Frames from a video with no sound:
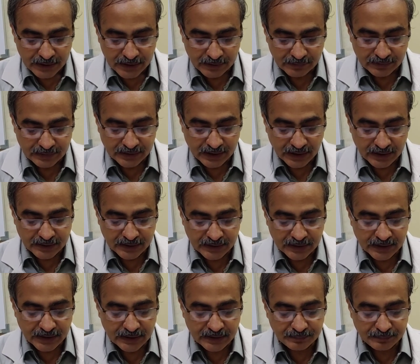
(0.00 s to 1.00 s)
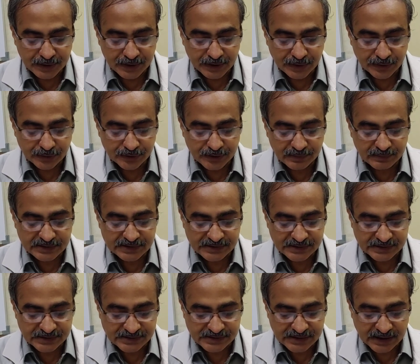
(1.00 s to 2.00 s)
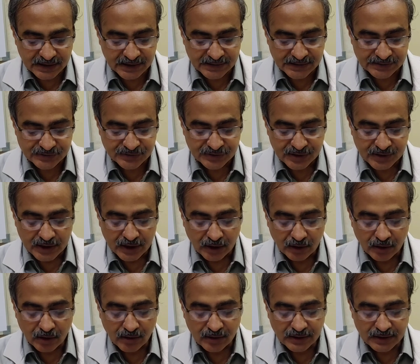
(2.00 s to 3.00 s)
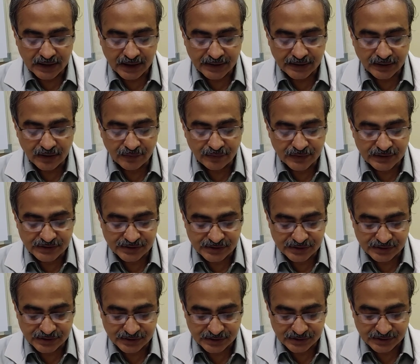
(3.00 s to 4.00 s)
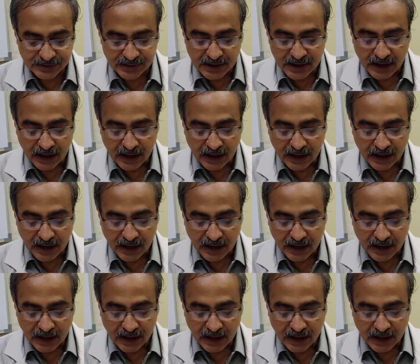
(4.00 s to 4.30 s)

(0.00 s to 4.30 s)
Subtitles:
even underlying peritoneum is incised along line of incision